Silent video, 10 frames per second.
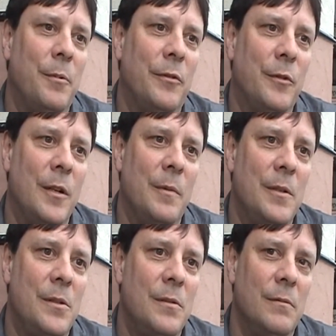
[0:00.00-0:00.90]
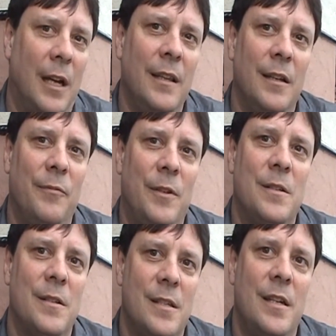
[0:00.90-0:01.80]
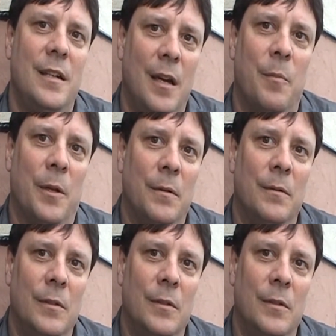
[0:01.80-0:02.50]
performance, I think it falls on city government,